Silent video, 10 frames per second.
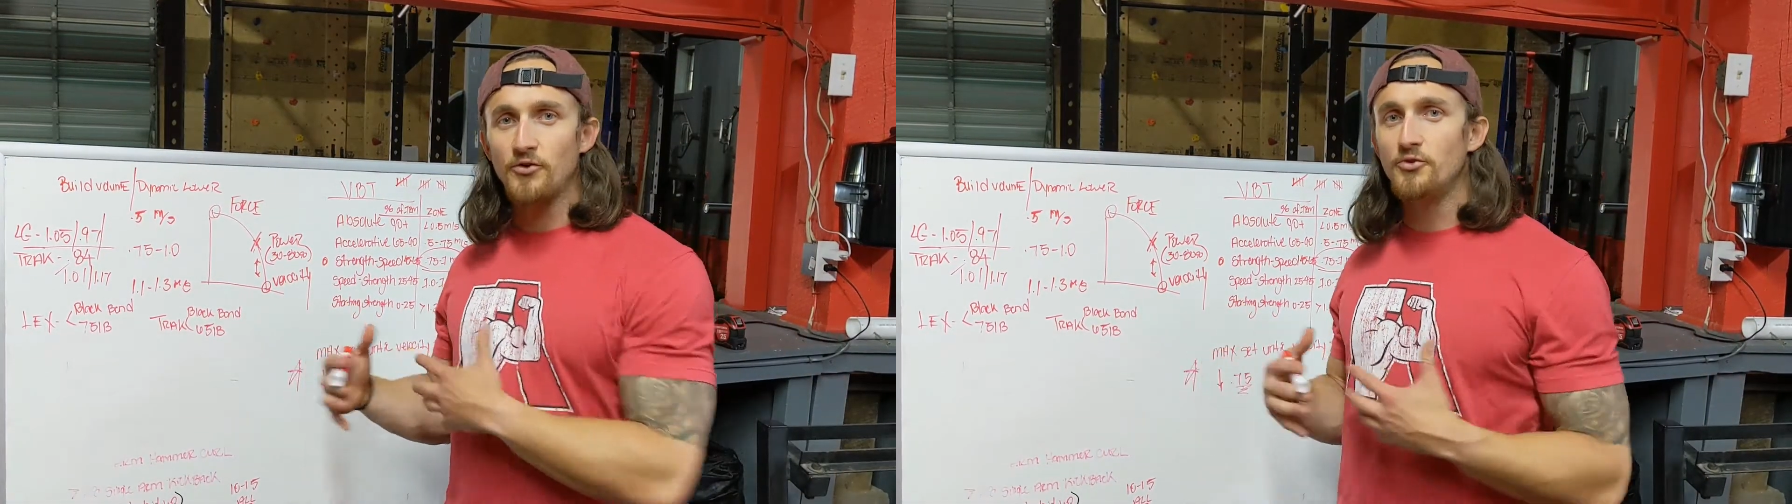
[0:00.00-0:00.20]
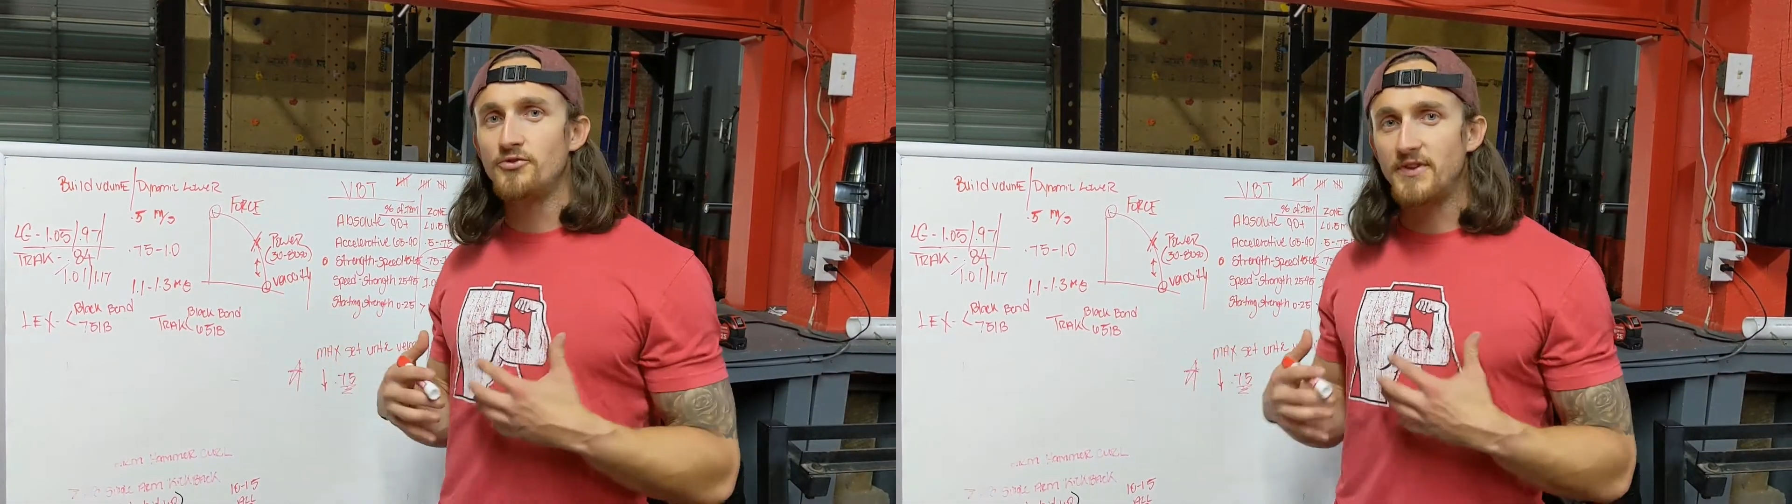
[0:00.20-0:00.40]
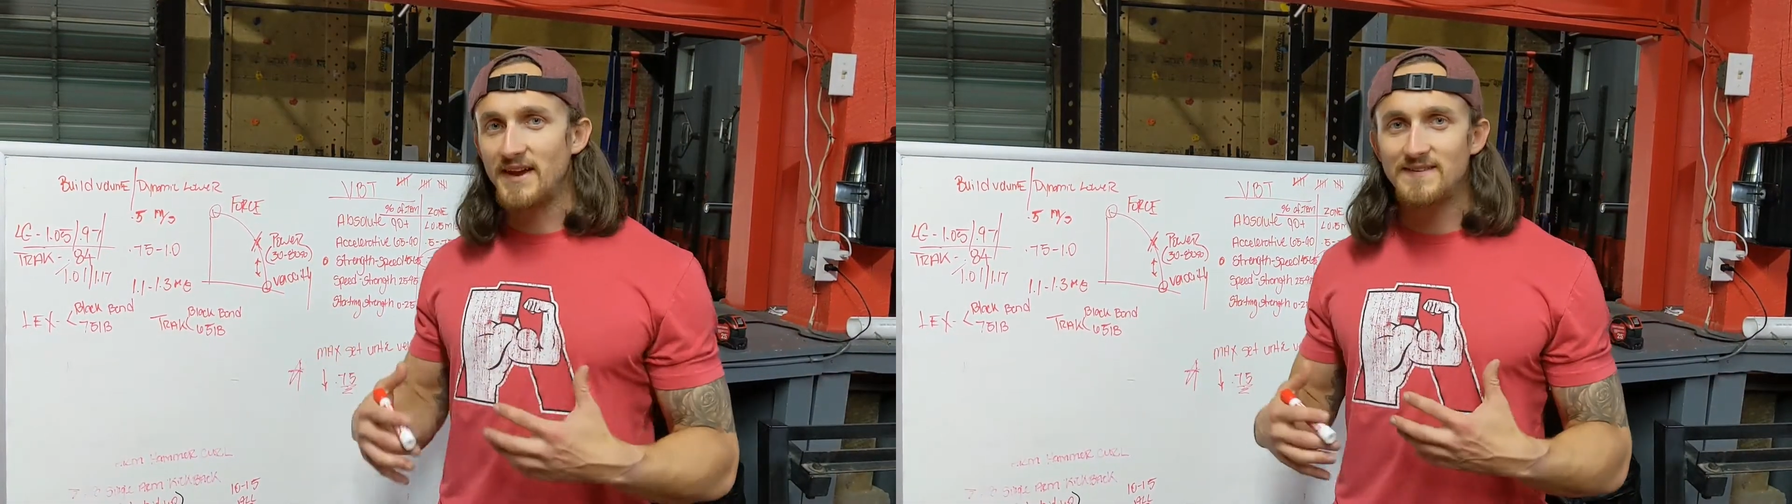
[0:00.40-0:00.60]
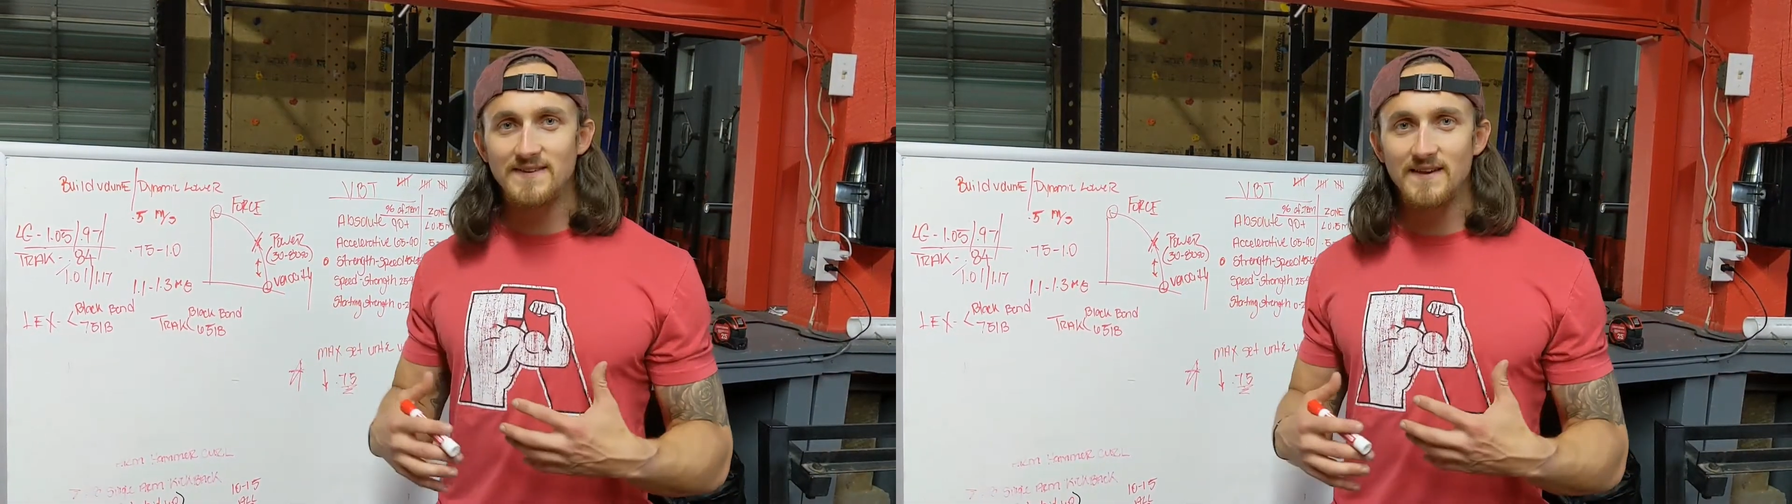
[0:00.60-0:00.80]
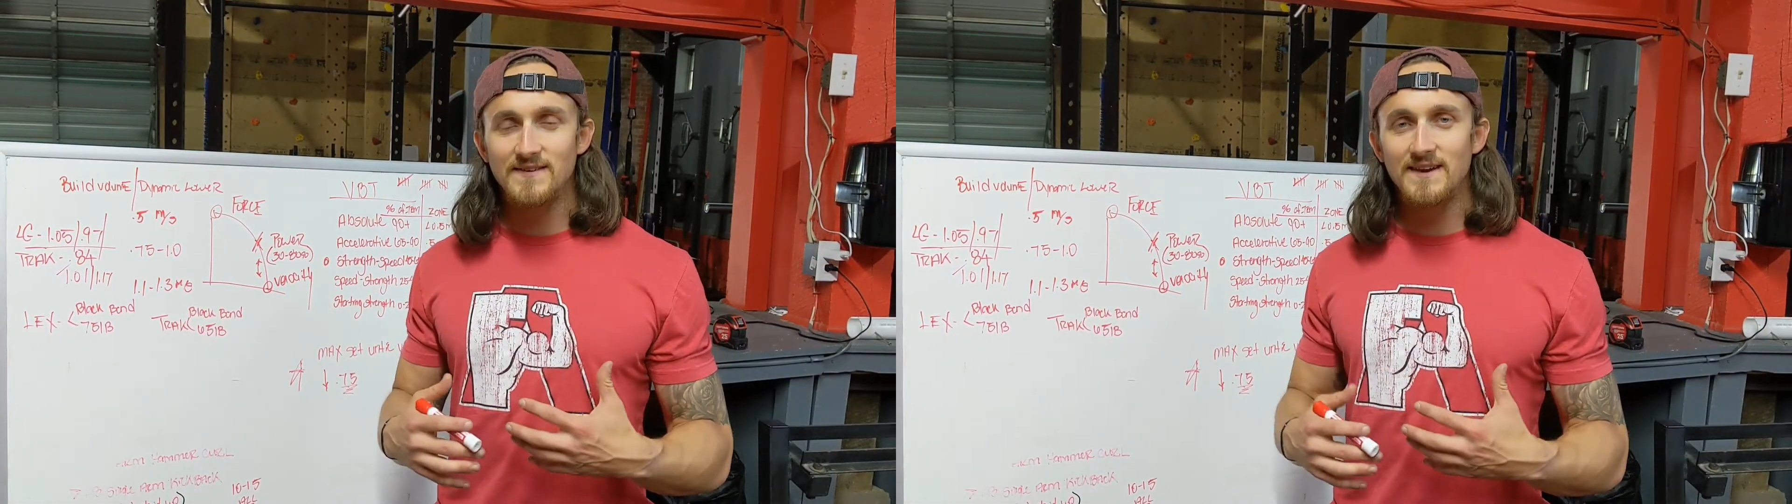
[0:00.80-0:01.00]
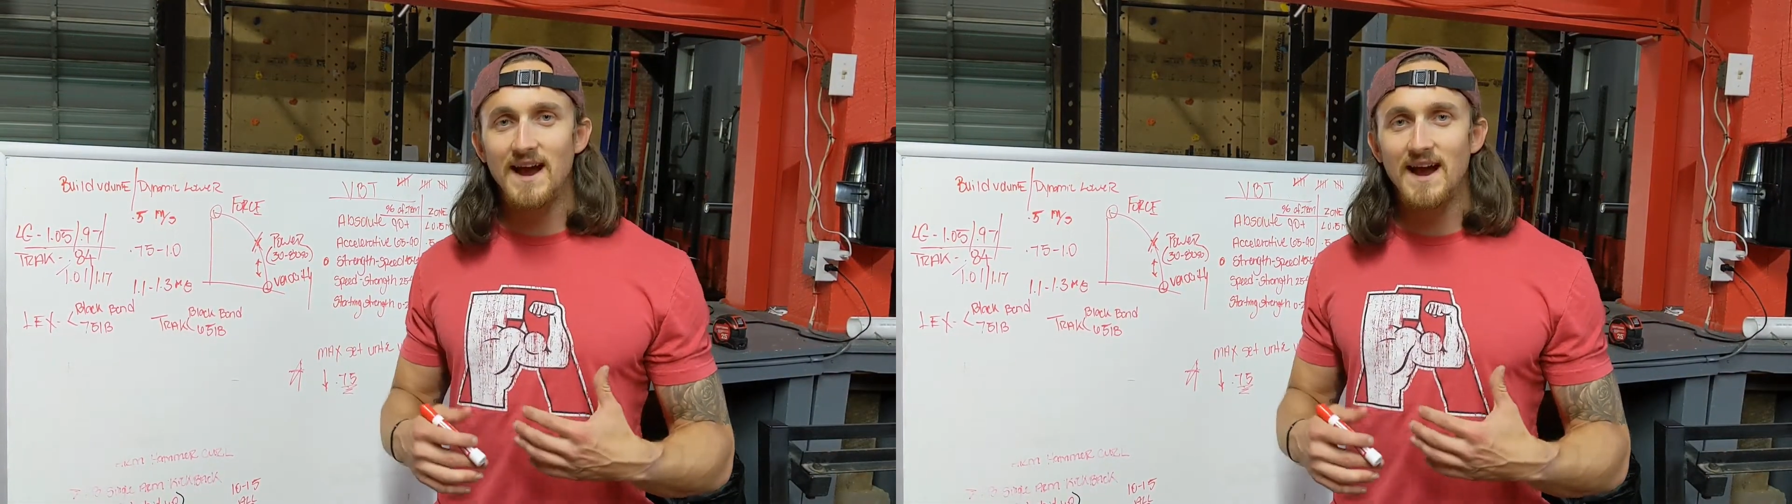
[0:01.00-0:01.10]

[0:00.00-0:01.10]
will use today's session,